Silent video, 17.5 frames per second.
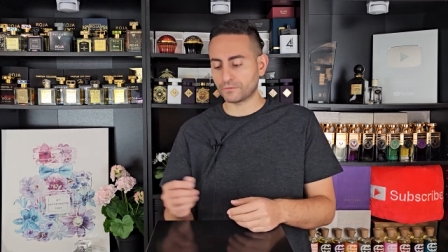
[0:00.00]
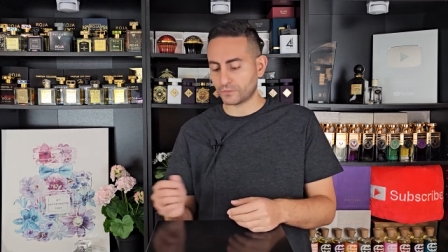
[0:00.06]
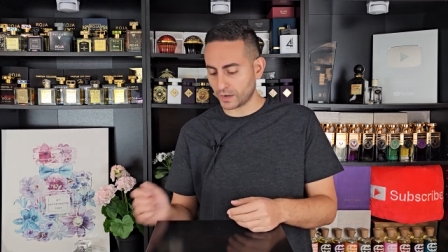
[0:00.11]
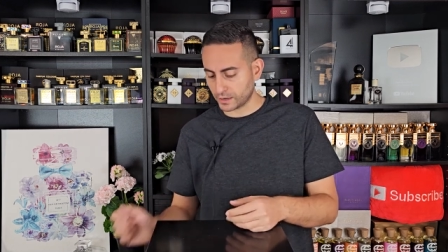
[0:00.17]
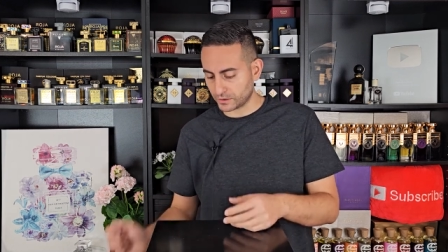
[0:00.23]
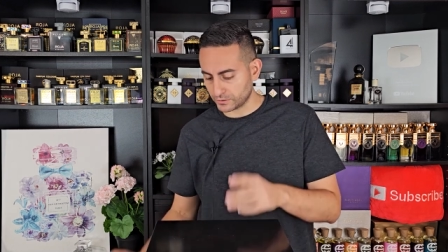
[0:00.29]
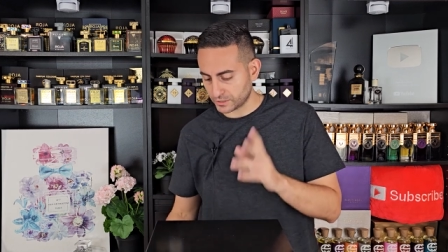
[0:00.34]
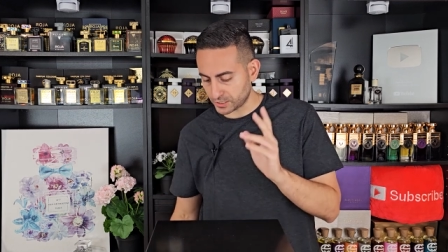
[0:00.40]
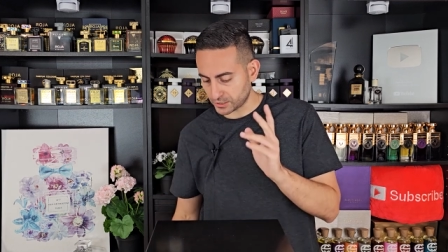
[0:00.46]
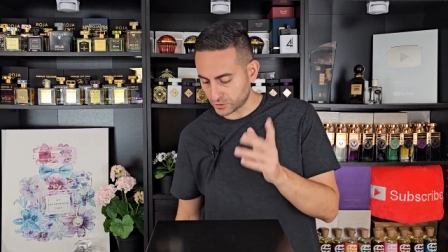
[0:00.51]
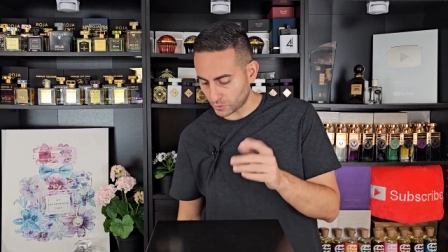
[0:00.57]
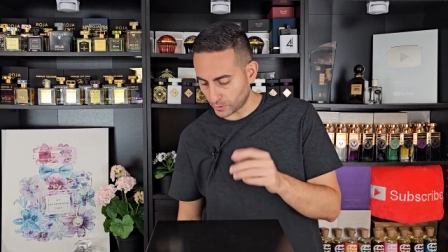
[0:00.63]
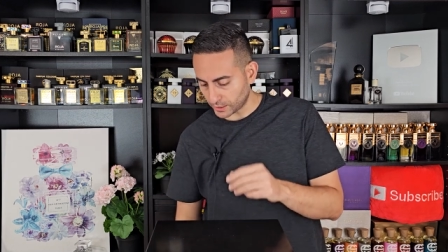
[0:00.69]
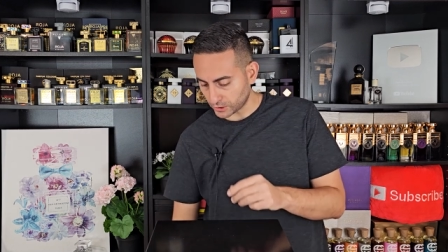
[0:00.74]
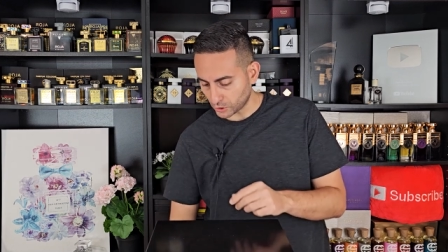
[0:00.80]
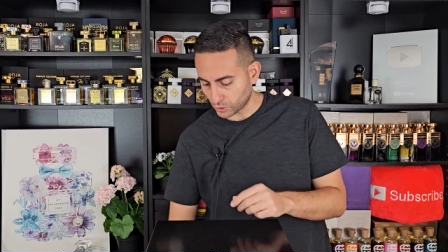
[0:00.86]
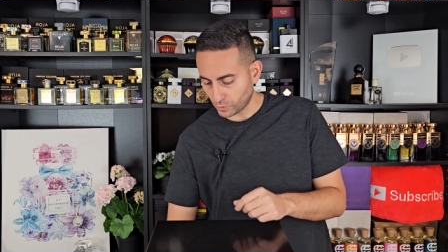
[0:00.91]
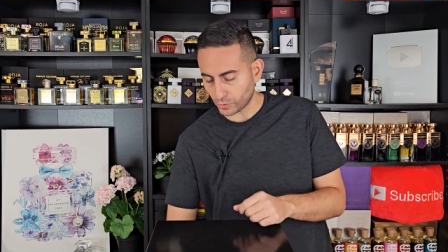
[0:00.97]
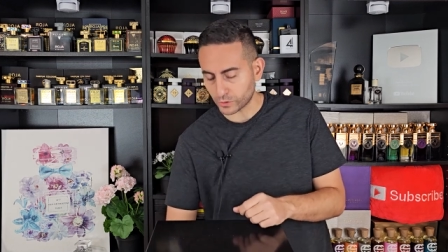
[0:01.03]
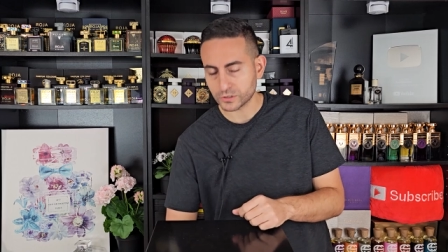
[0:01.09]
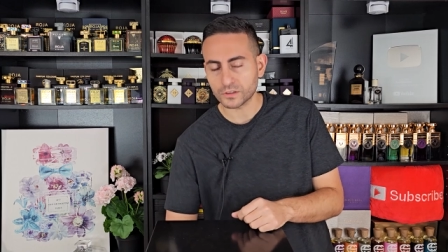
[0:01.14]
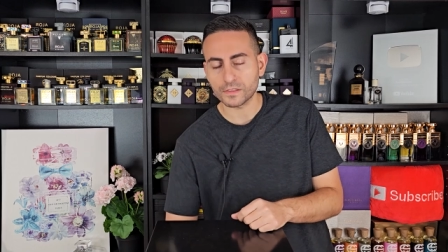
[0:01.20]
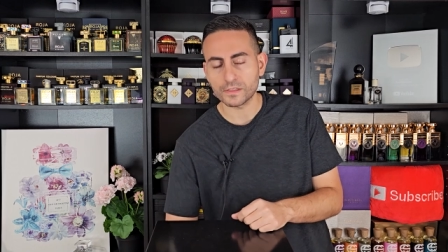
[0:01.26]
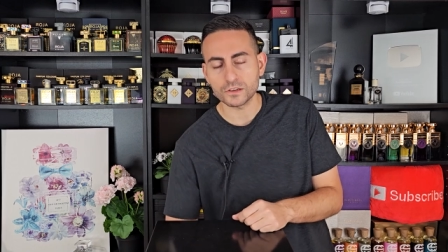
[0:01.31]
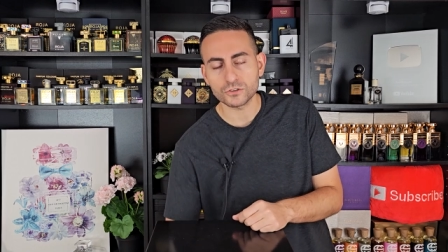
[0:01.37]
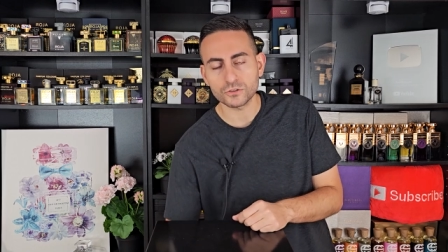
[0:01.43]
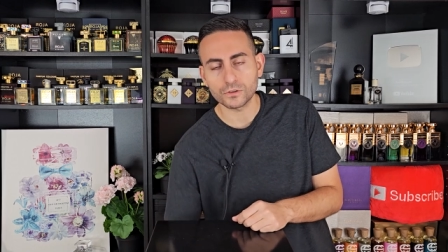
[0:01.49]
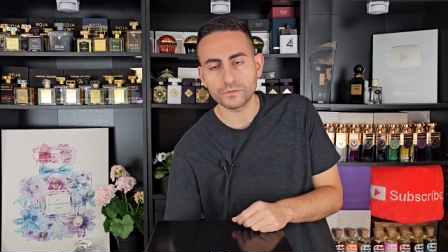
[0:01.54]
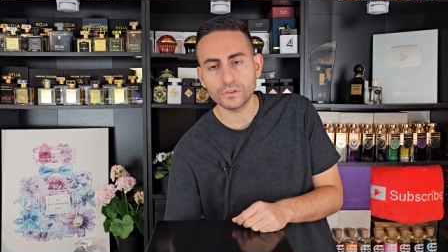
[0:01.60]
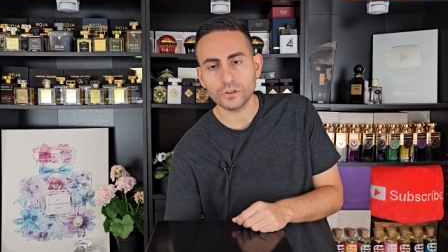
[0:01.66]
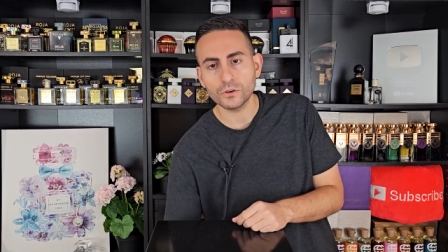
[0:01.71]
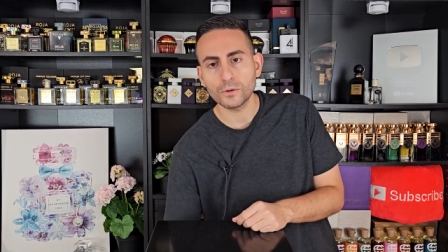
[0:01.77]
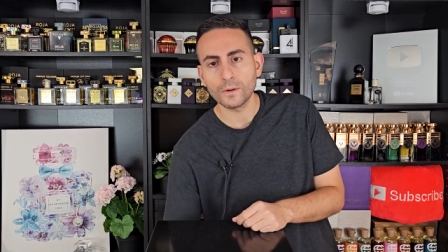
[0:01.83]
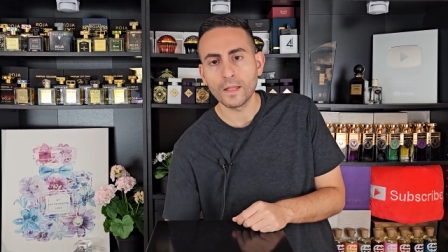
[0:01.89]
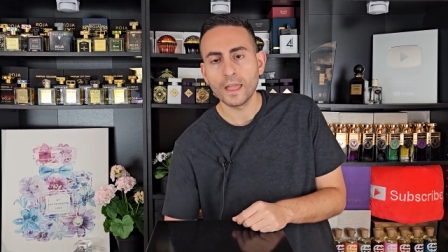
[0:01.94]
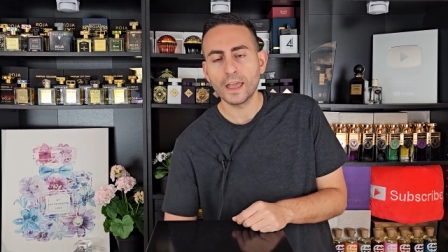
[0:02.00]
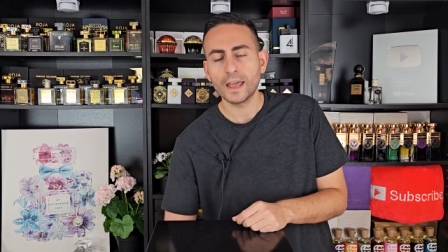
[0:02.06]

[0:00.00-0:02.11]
fragrances throughout the course of this review.